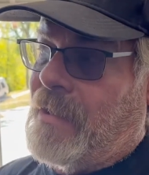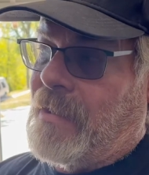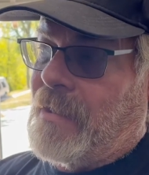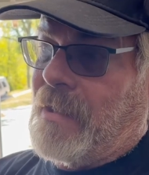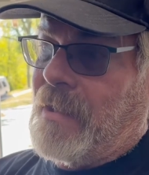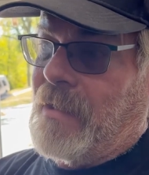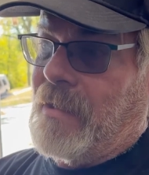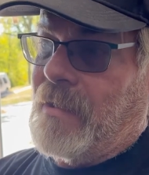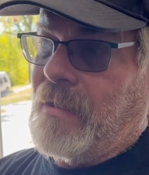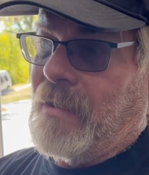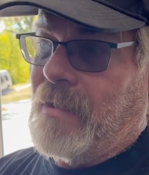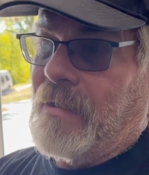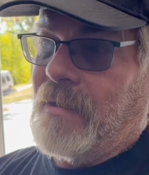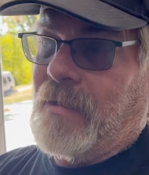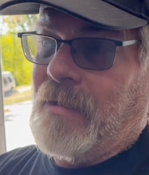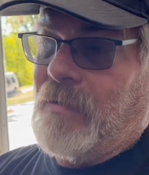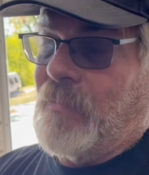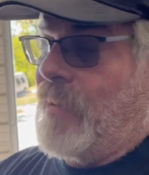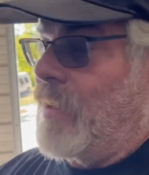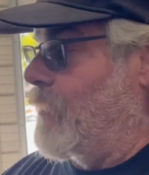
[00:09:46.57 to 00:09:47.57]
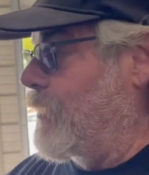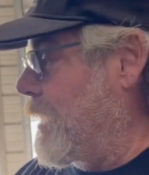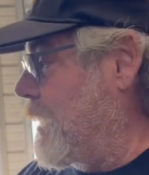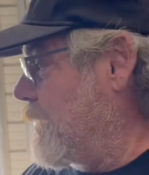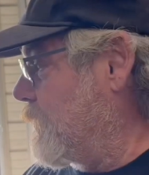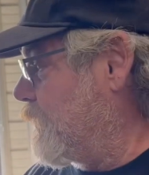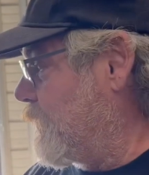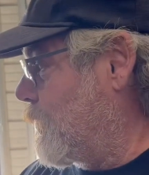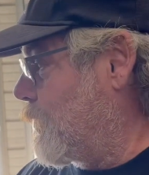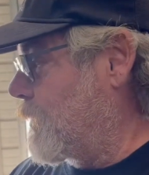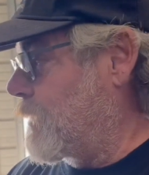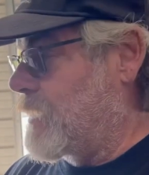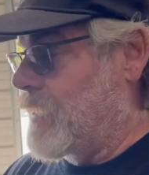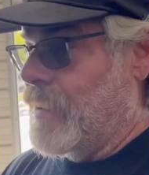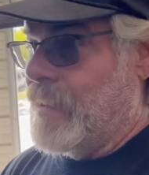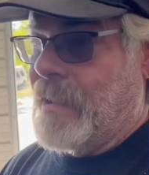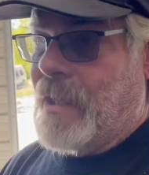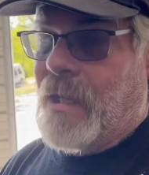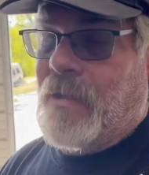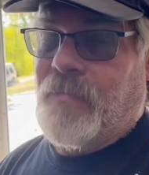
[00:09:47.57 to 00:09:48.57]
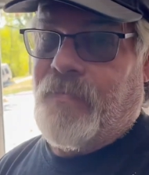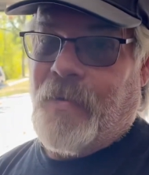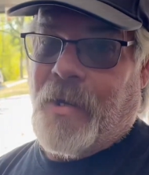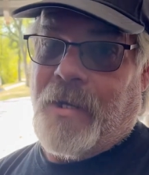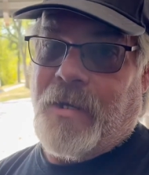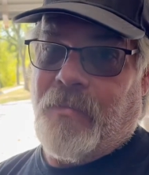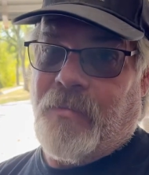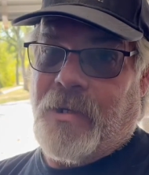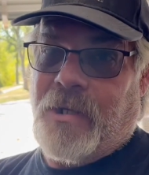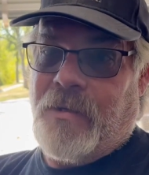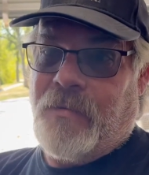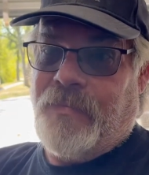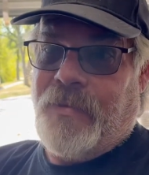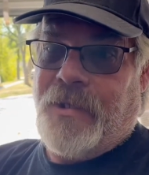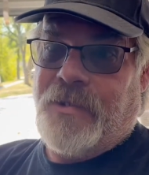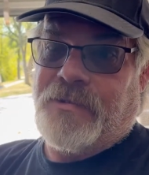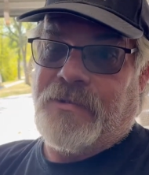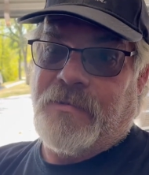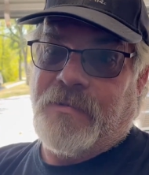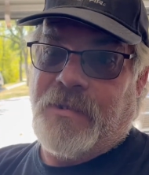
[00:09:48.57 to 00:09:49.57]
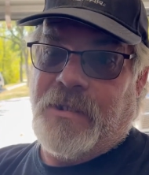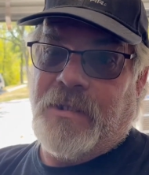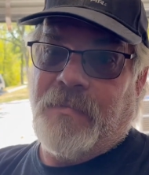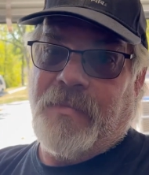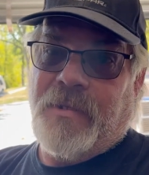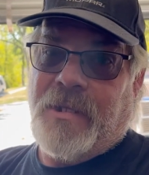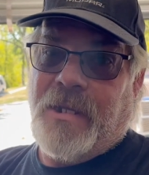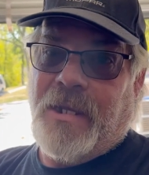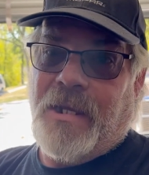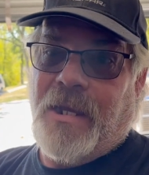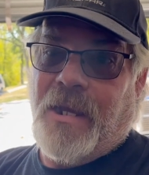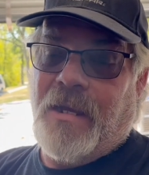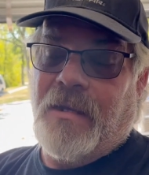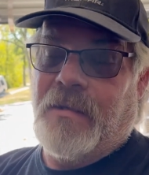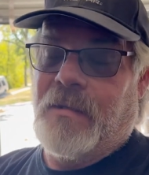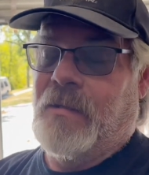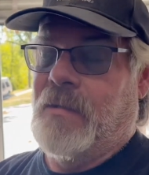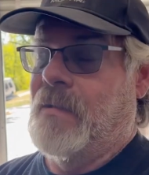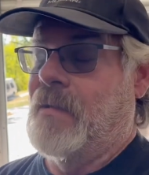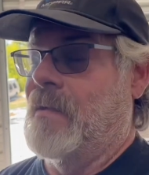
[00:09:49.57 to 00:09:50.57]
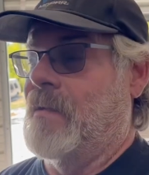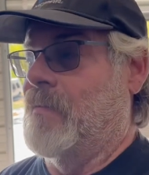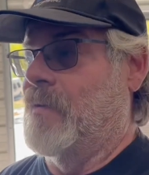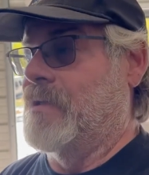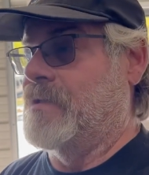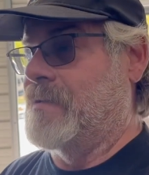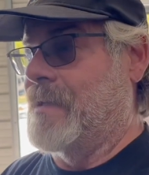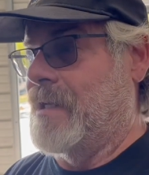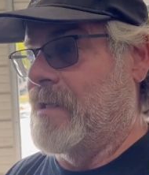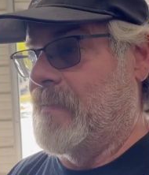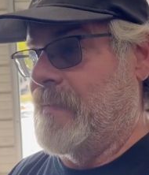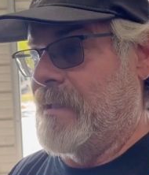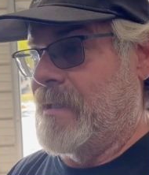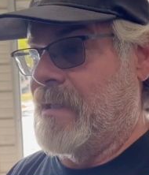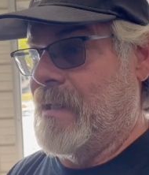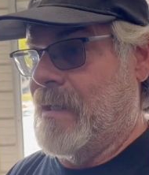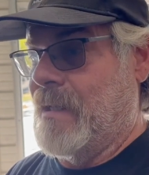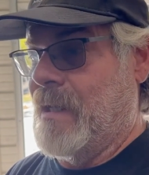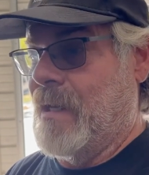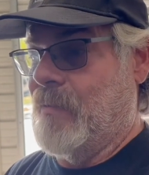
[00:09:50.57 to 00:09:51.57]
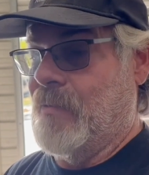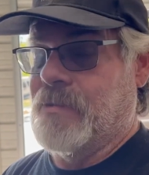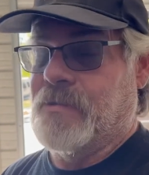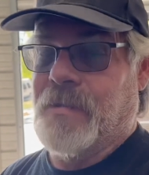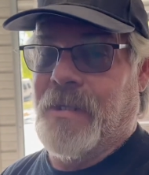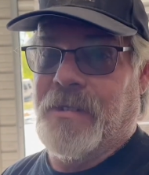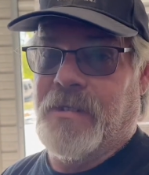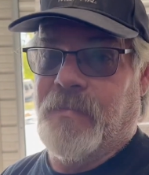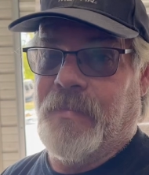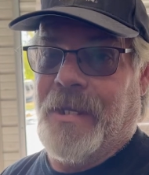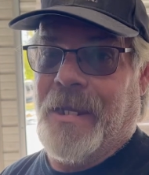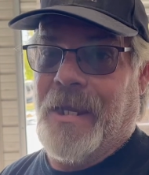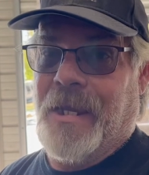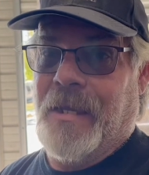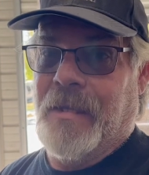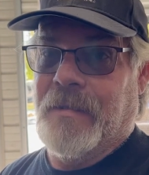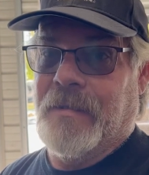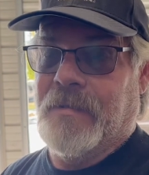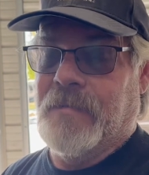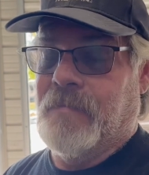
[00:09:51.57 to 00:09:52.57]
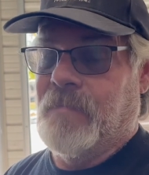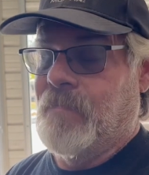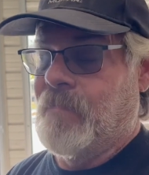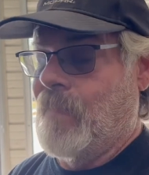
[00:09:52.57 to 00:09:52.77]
Get it in there while we get the floor cut out, find out where everything's going to need to be at, what's going to be cut out, what's going to be added.